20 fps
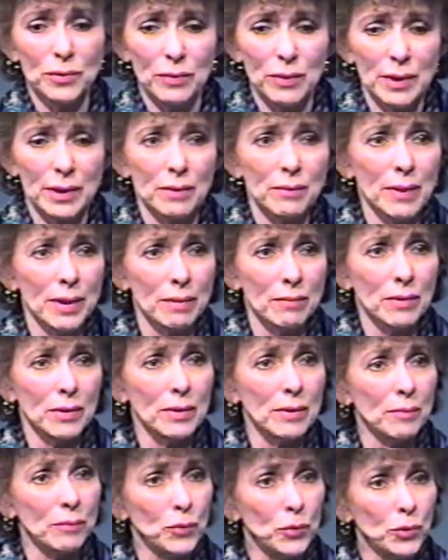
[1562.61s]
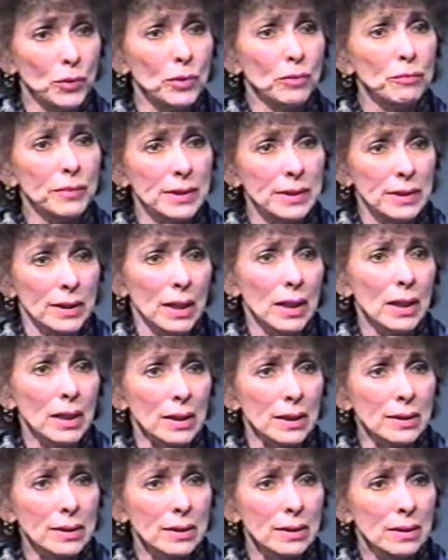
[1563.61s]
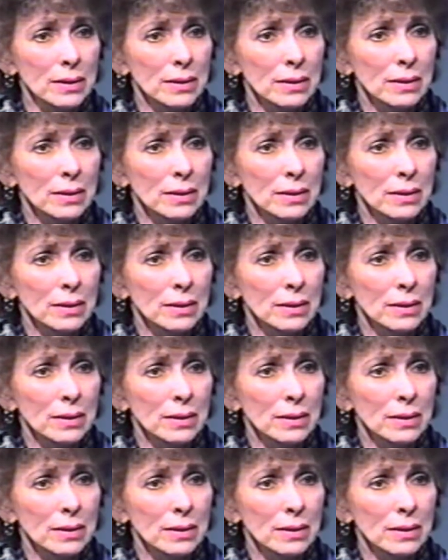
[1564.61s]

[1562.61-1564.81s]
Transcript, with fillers: to the, the good result.